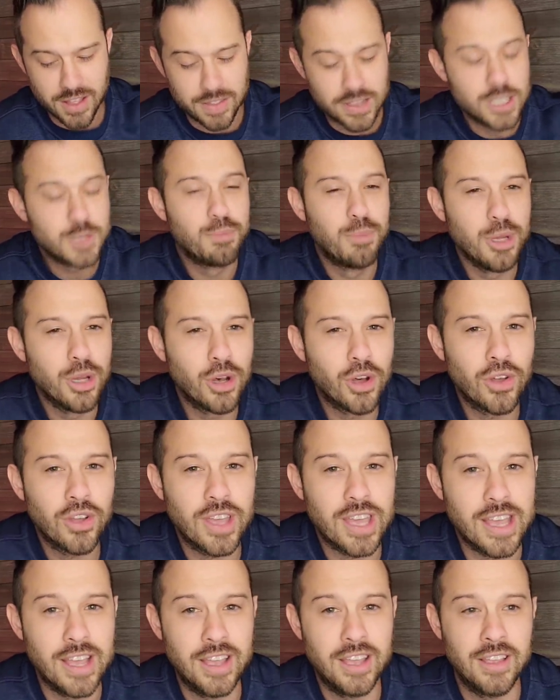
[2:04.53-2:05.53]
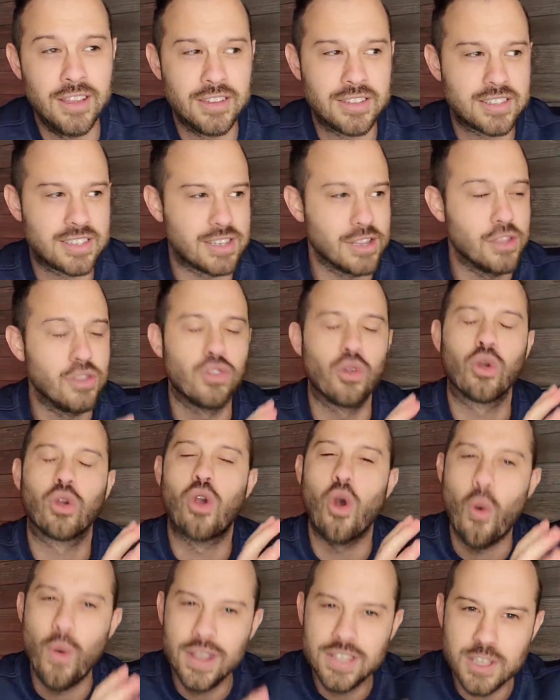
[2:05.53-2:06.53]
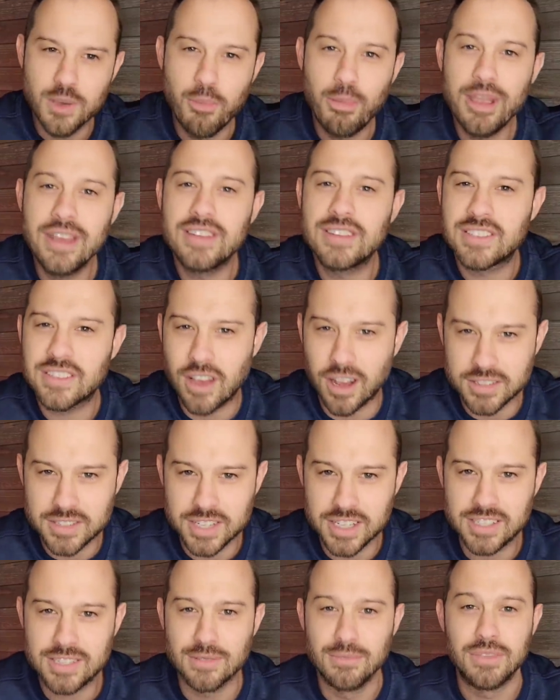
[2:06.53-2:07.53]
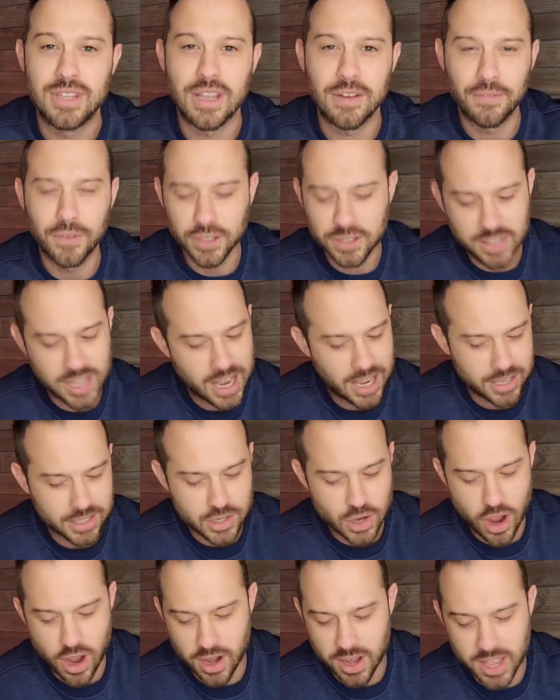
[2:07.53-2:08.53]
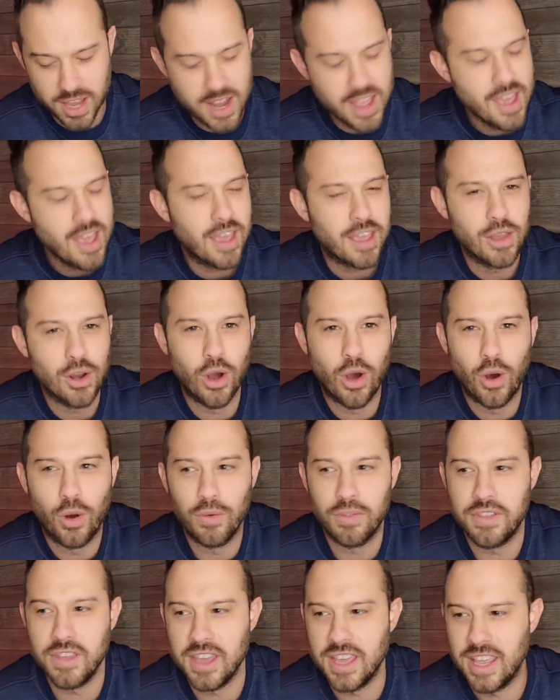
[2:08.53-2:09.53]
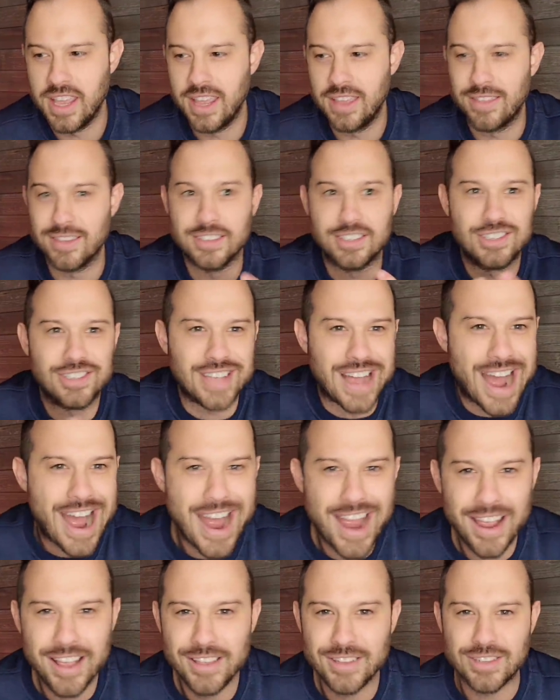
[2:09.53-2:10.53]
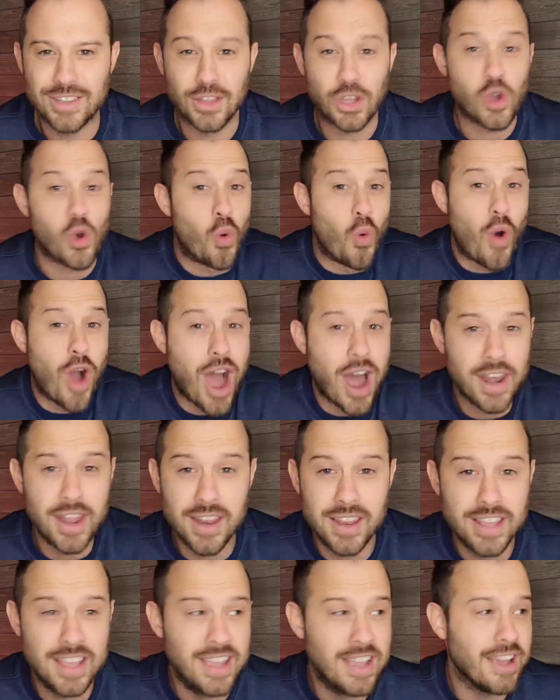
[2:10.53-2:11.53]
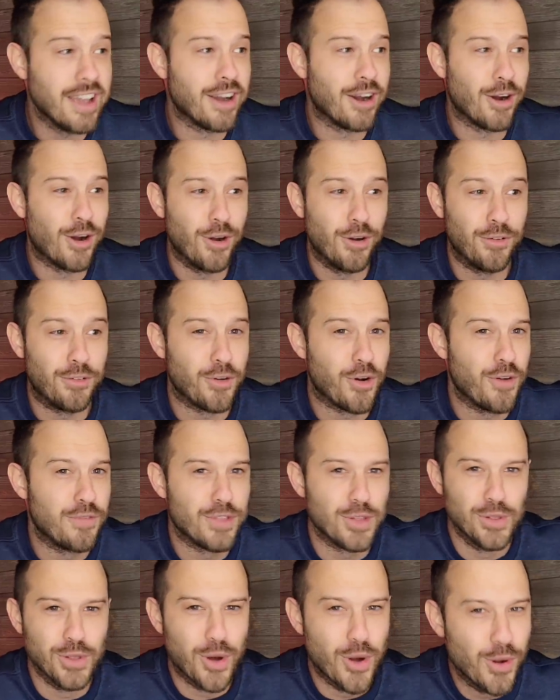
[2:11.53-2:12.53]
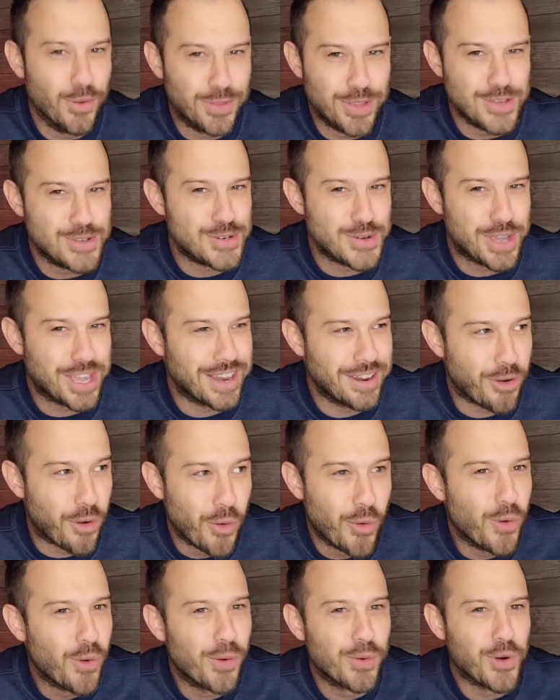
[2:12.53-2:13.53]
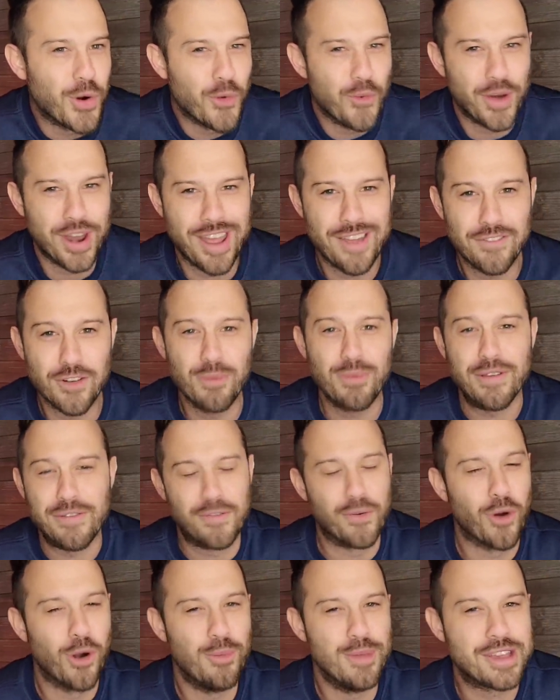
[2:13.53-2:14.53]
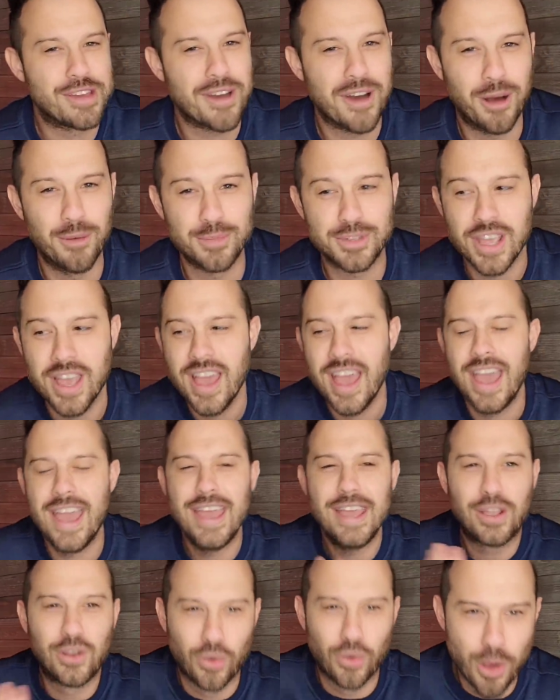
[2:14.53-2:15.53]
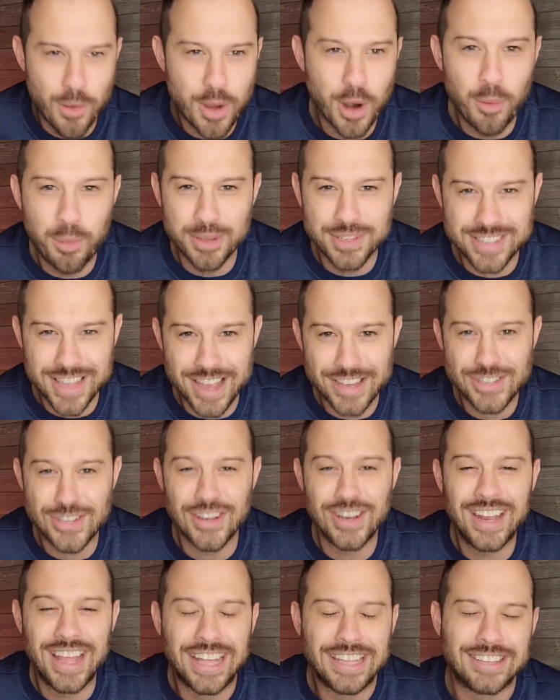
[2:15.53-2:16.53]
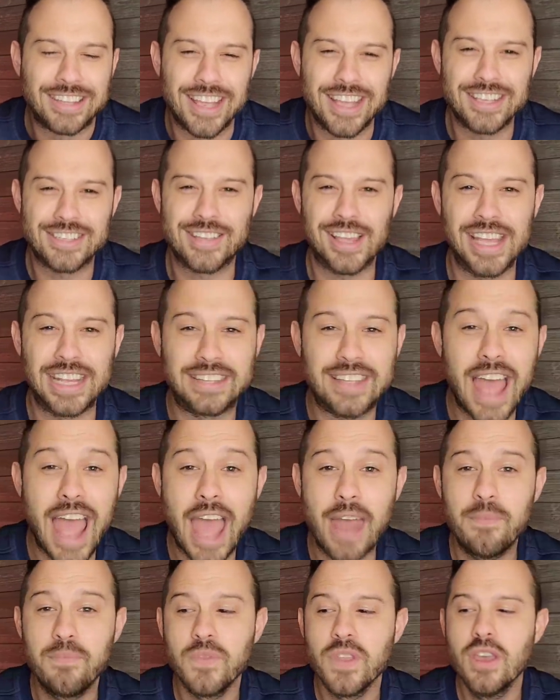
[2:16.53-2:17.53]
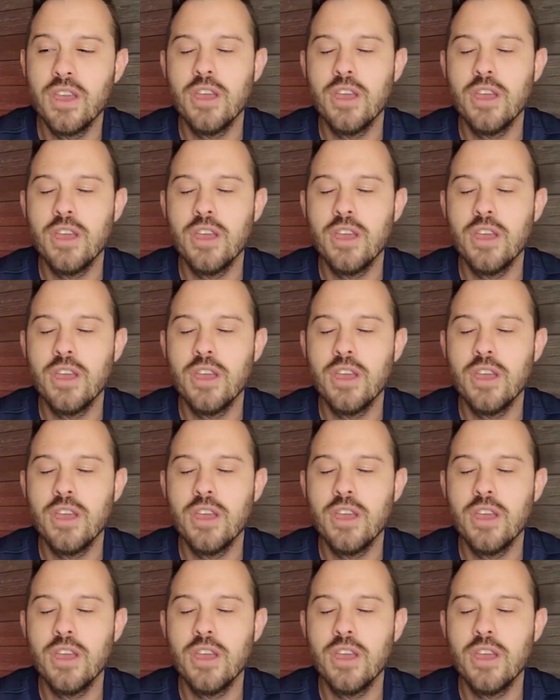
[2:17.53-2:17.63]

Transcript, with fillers: This bill is, they're going to be discussing some different things on it. You know, the, the size and the quantity of, of the load that you can hold or whatever before it becomes a criminal possession and things like that.